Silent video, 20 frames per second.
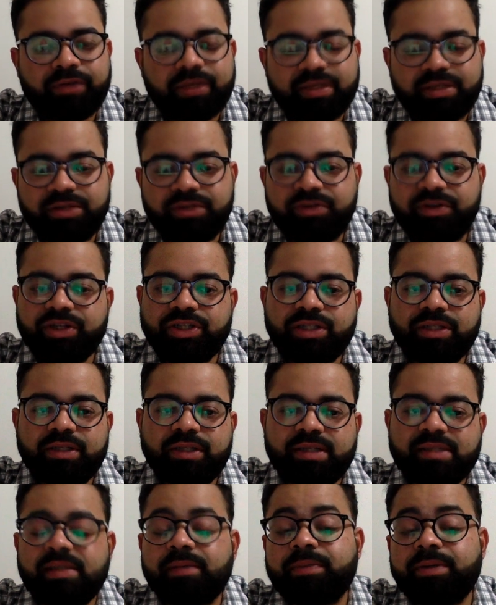consideration
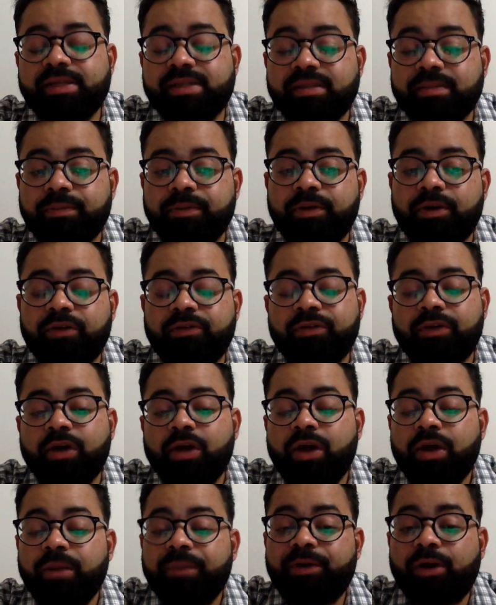is the principle of
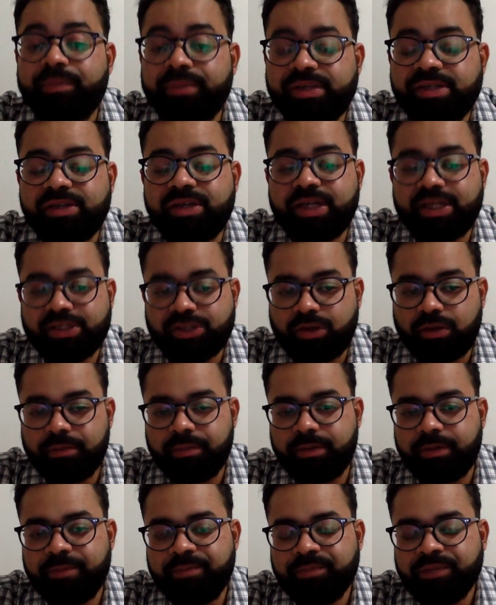promissory estoppel.